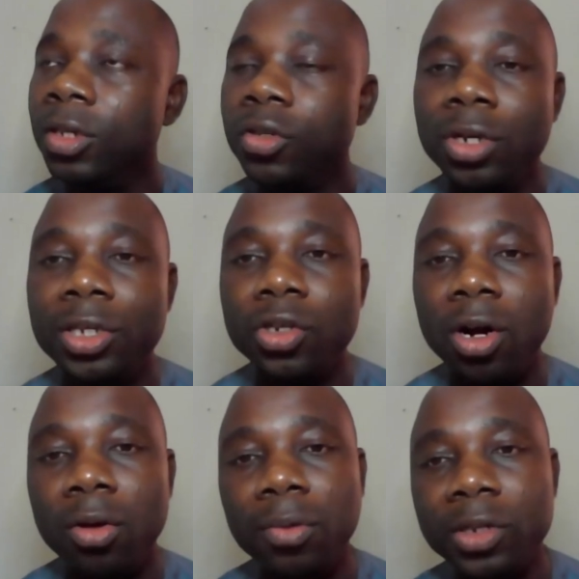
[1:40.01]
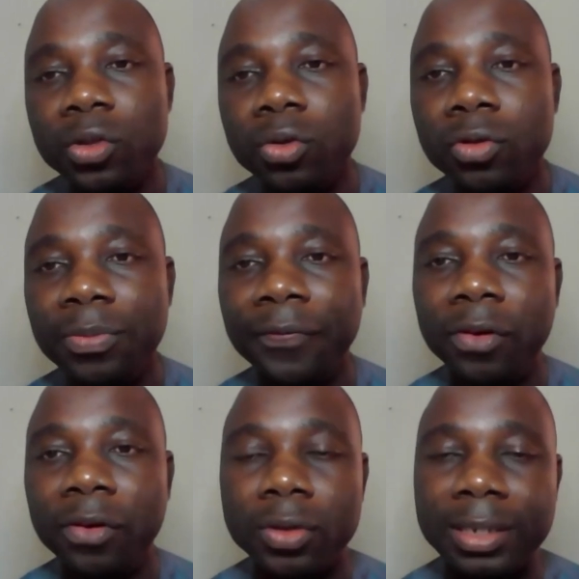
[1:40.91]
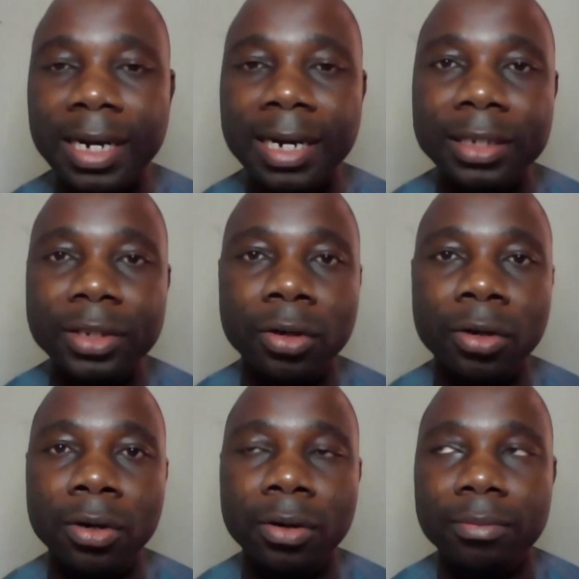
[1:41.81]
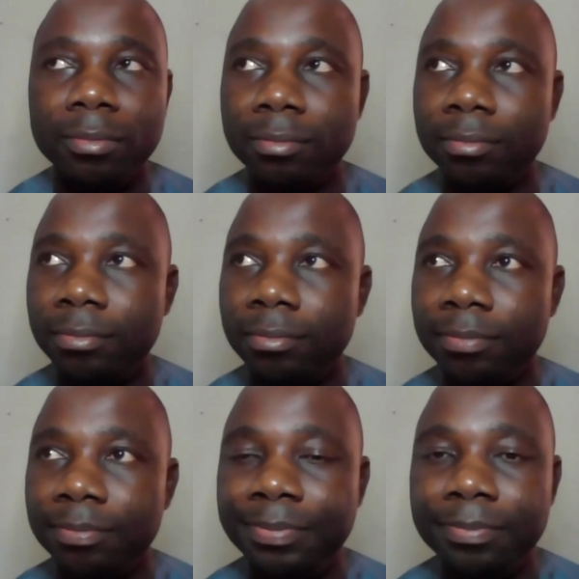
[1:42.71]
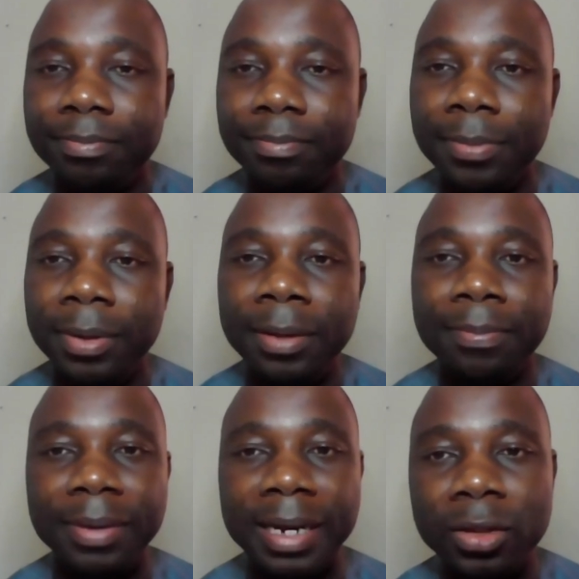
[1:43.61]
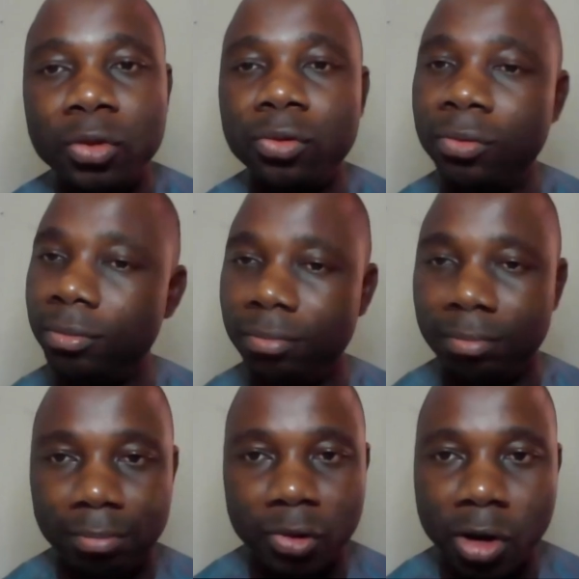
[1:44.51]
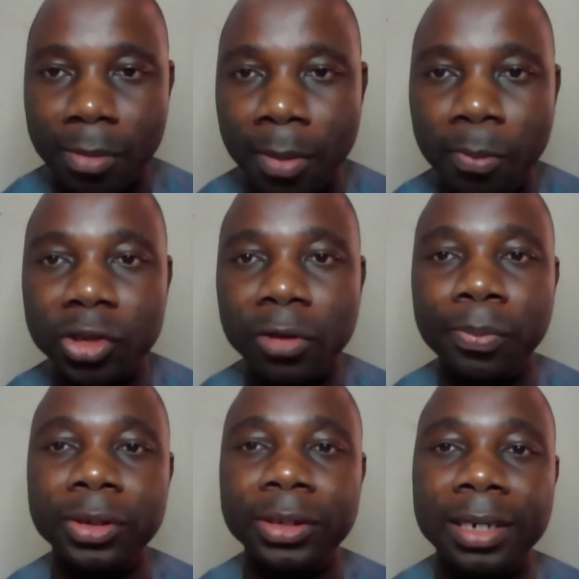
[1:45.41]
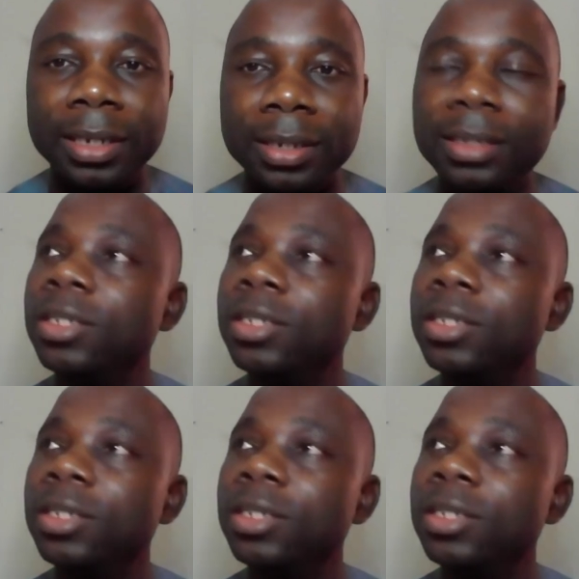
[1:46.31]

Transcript: So it is always good before you start your maybe planning to come up with your project,